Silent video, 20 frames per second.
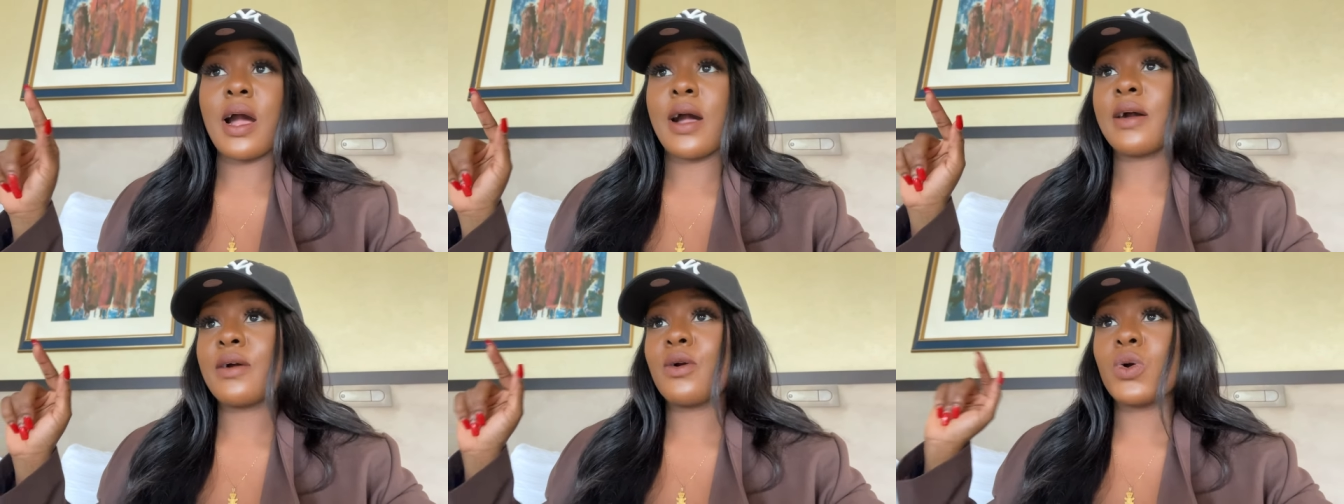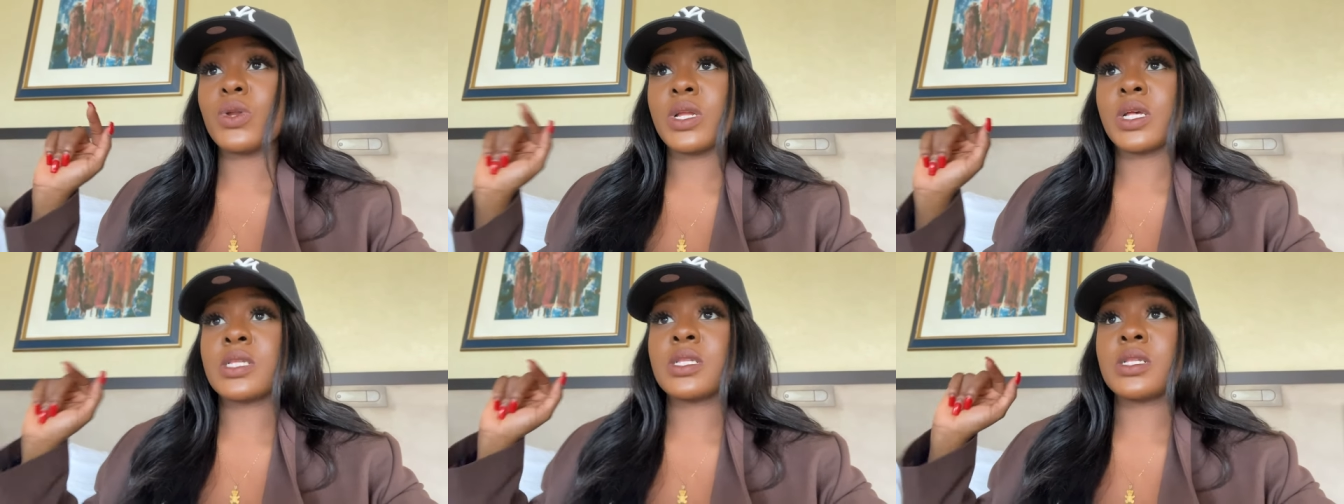I
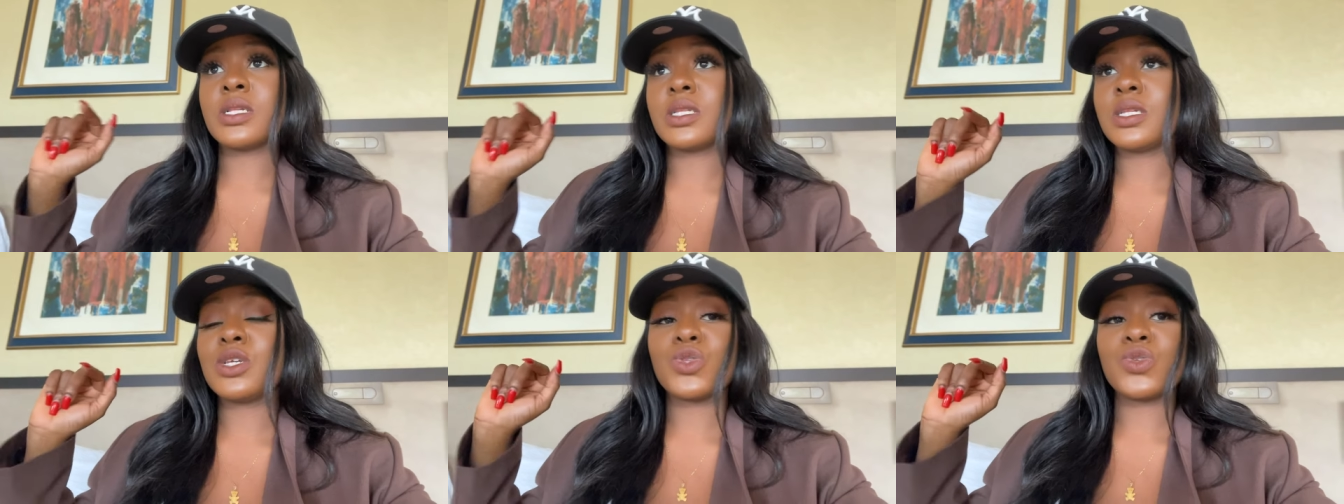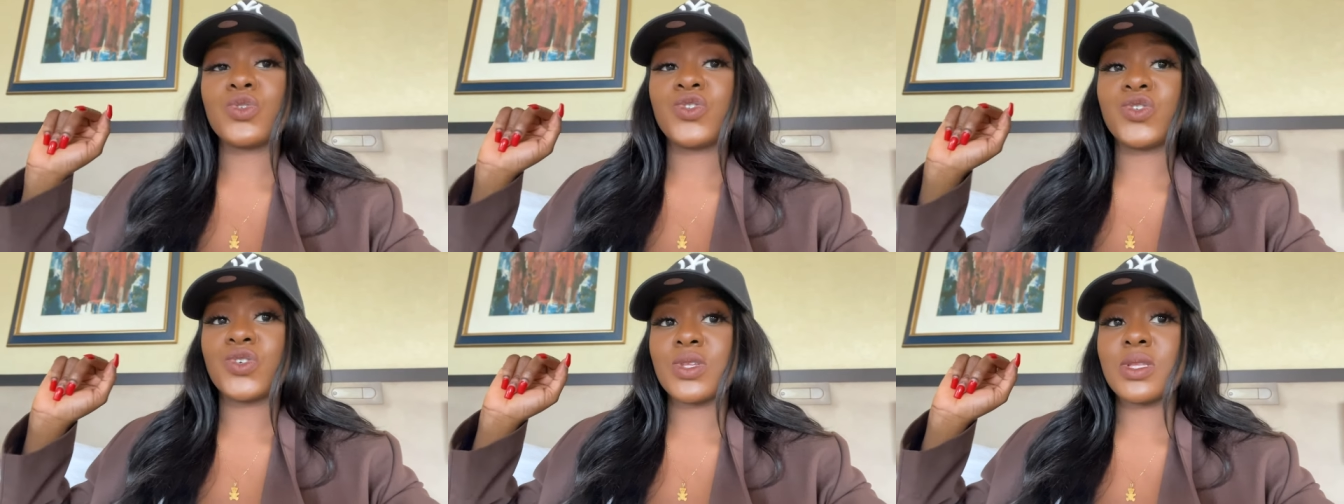honestly
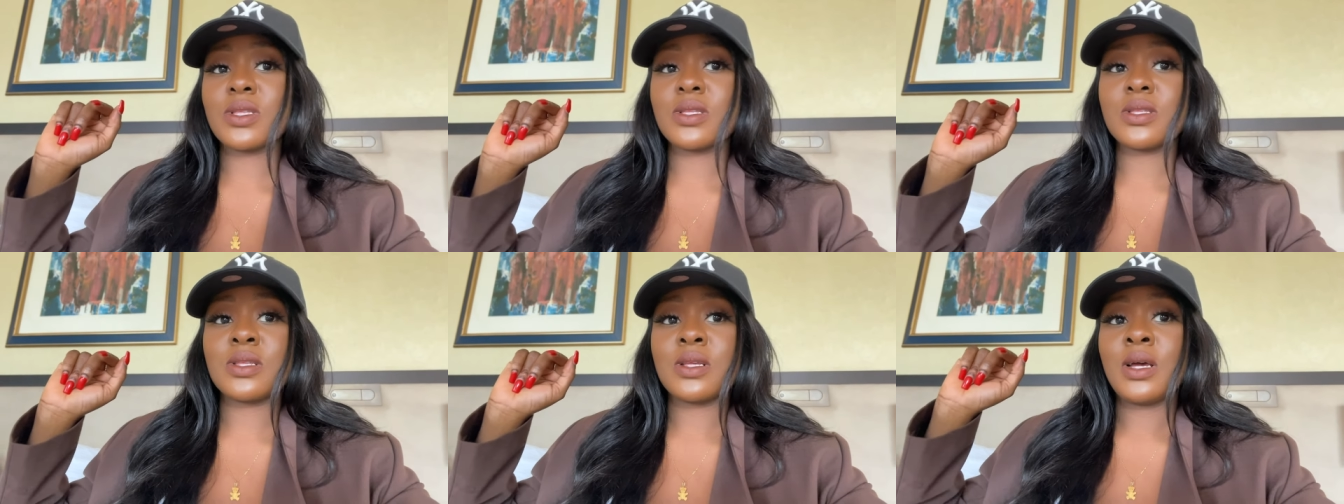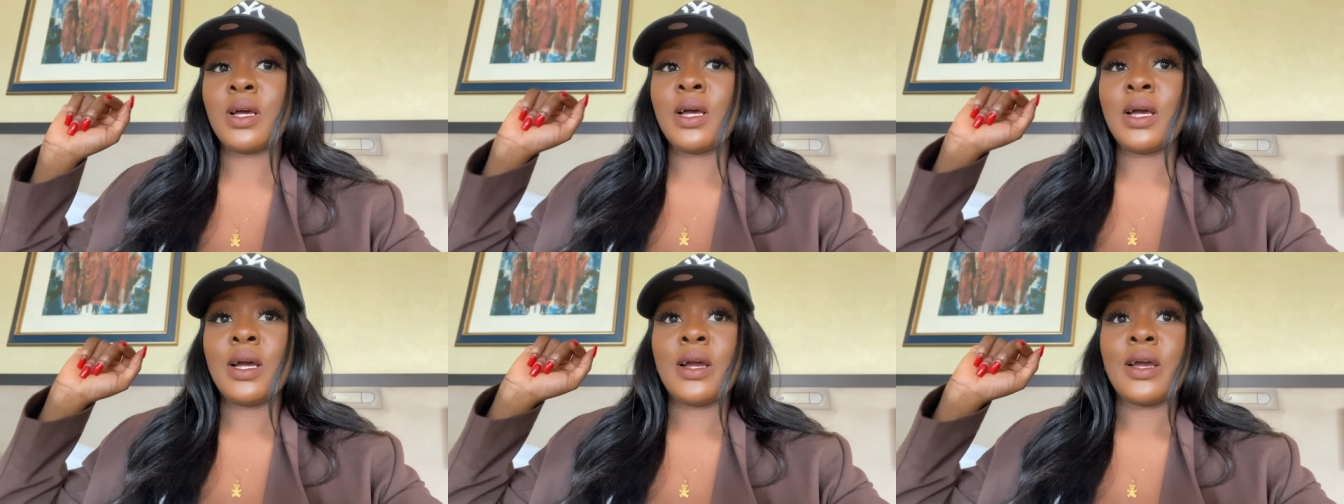need to
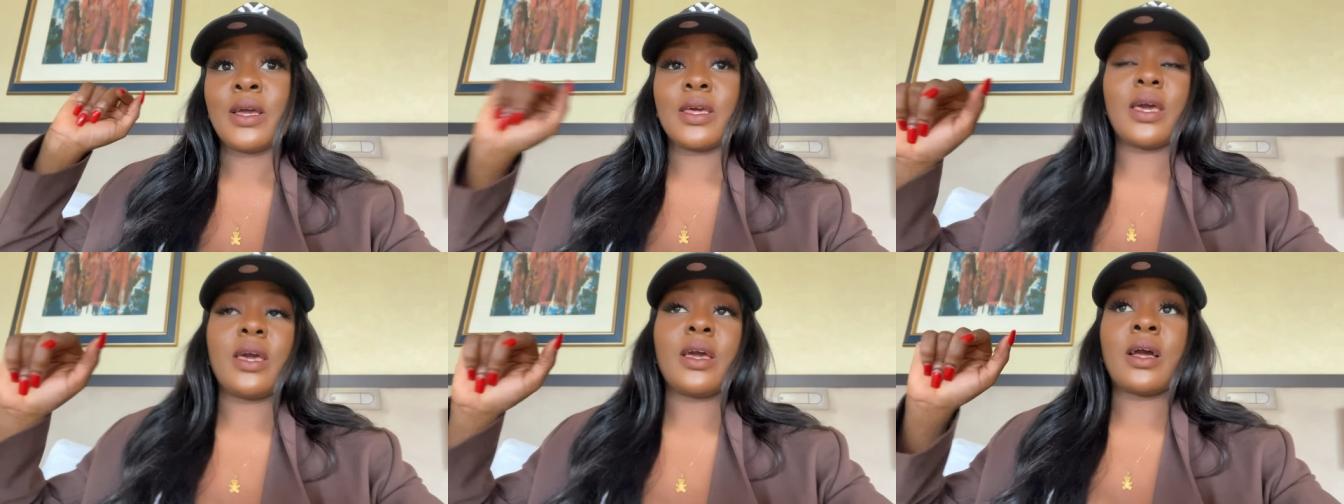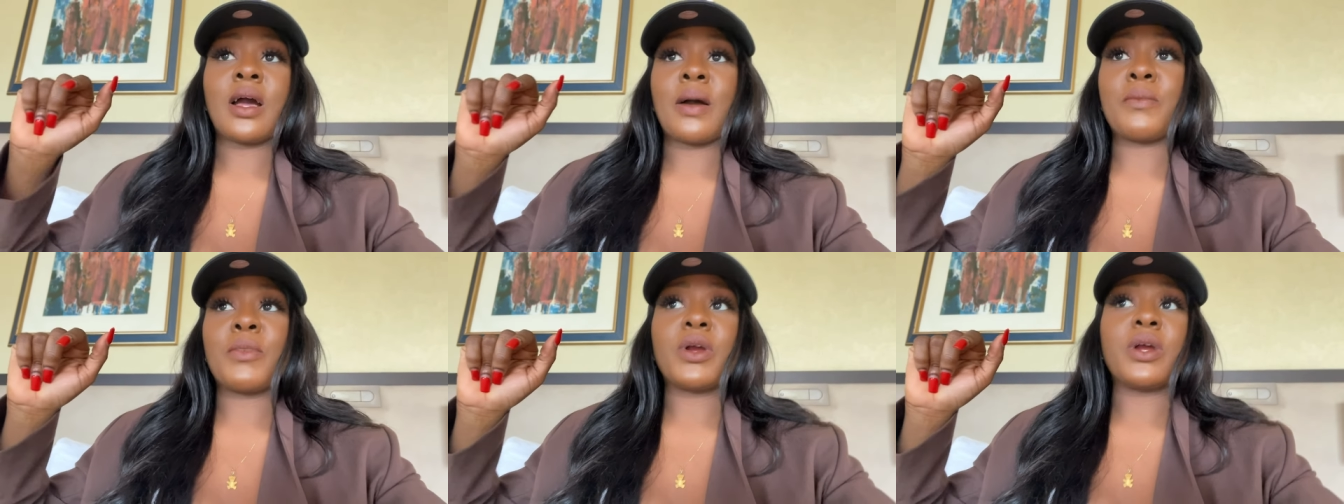just
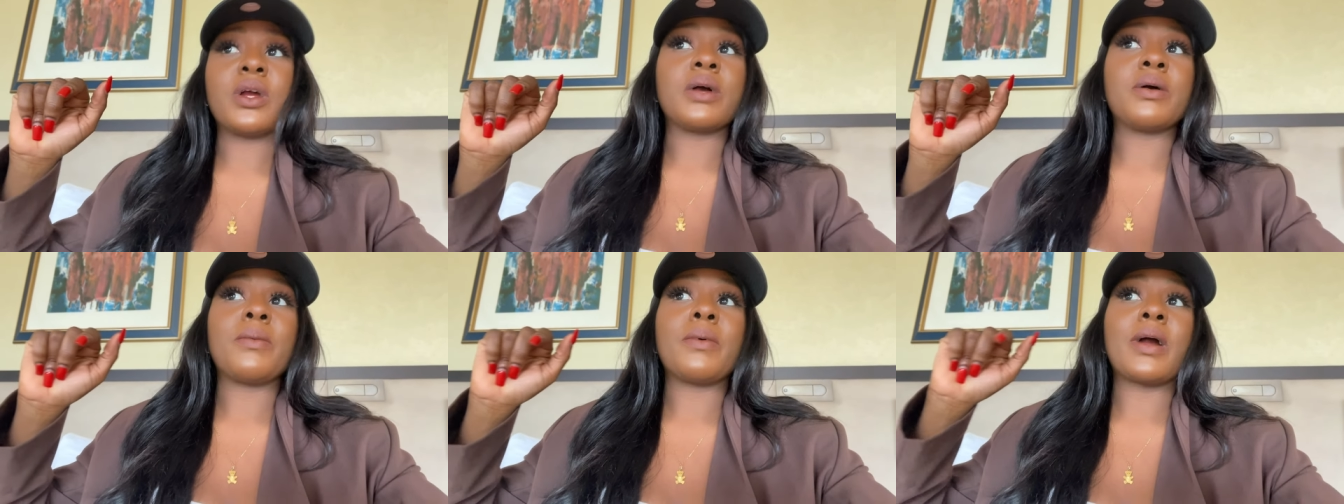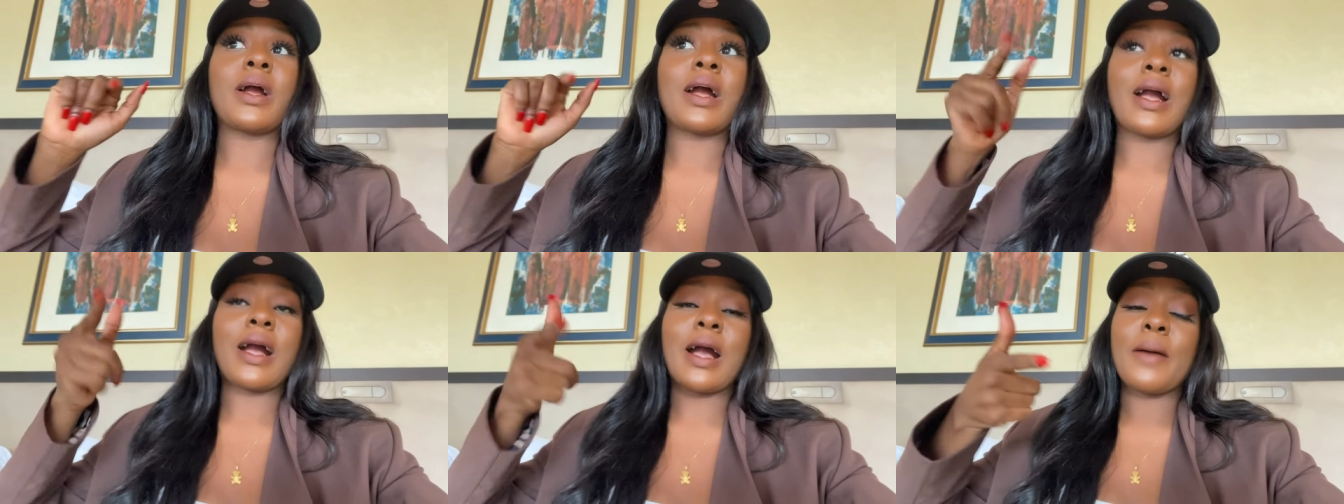get a
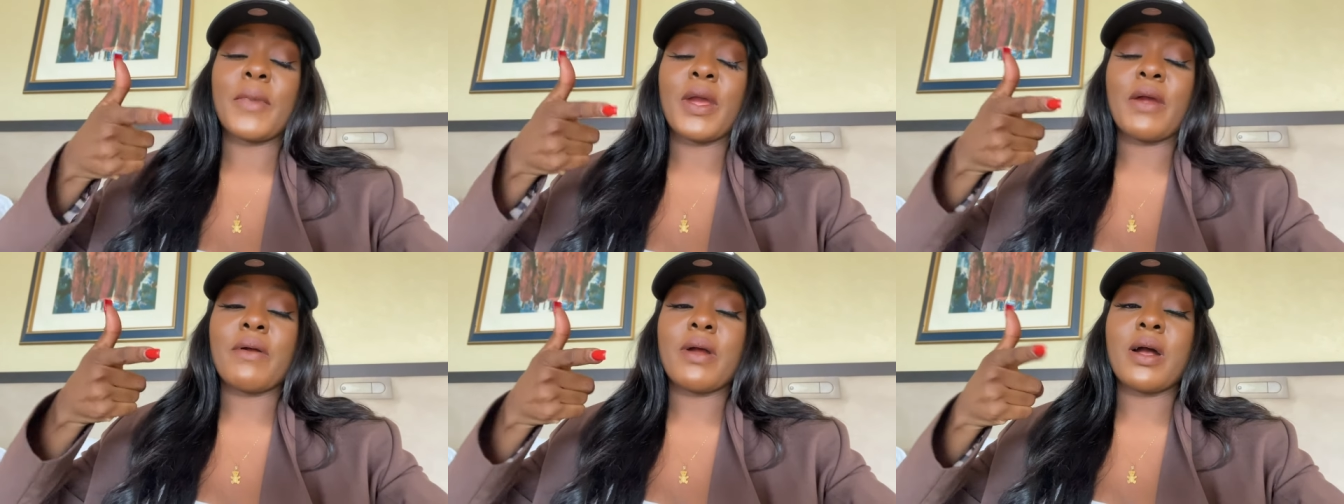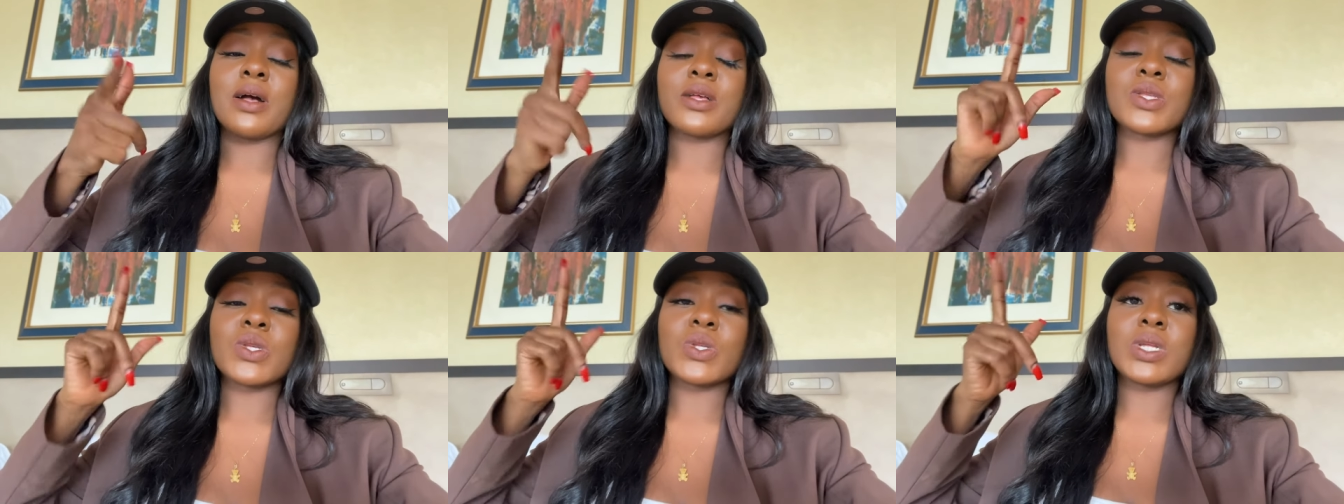
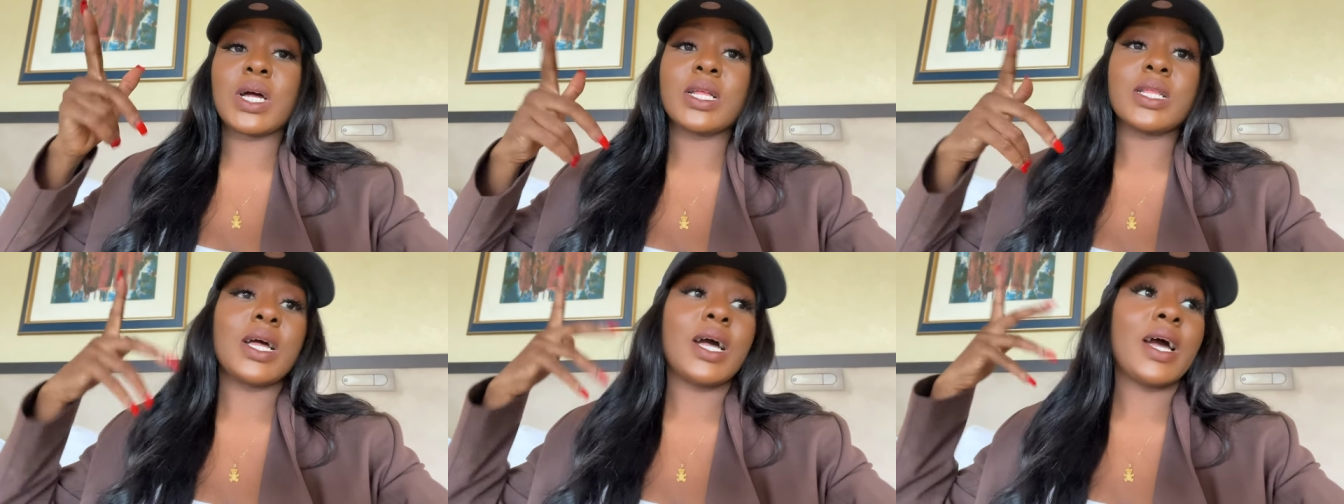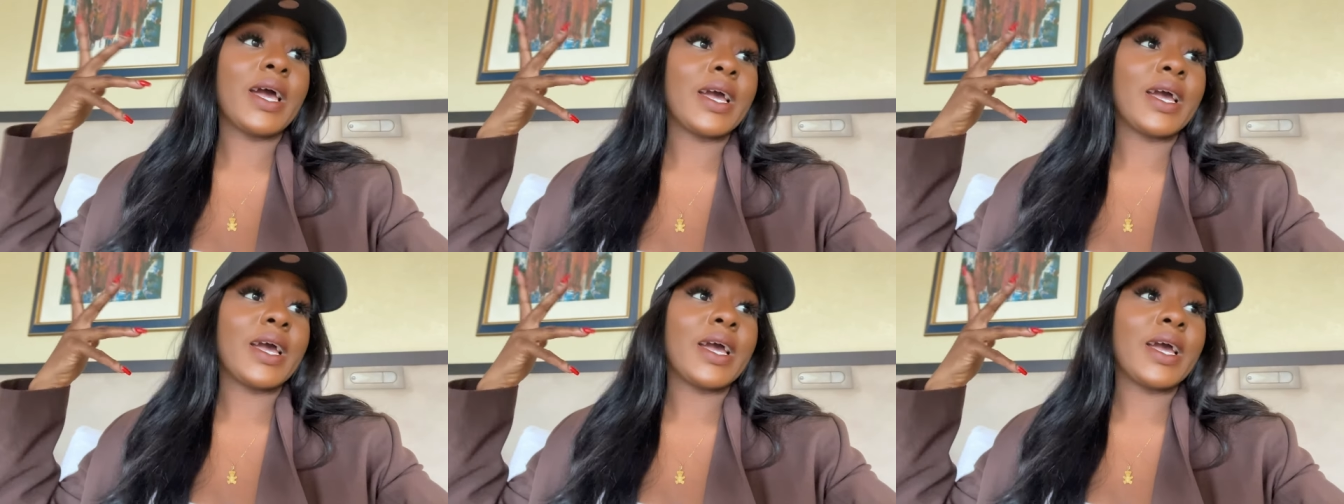camera so that